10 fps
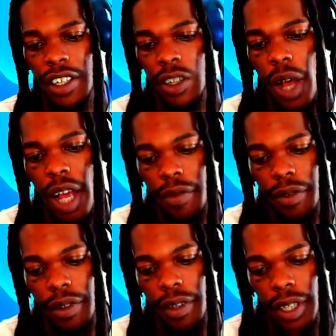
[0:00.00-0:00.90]
don't have
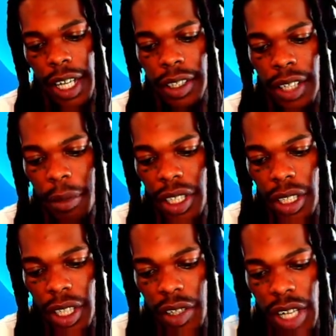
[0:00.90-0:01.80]
like that many
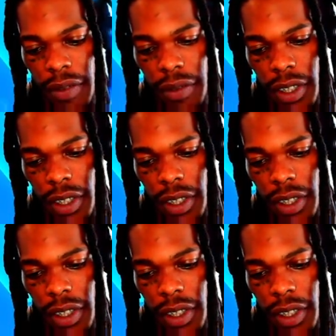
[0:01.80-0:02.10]
gigs left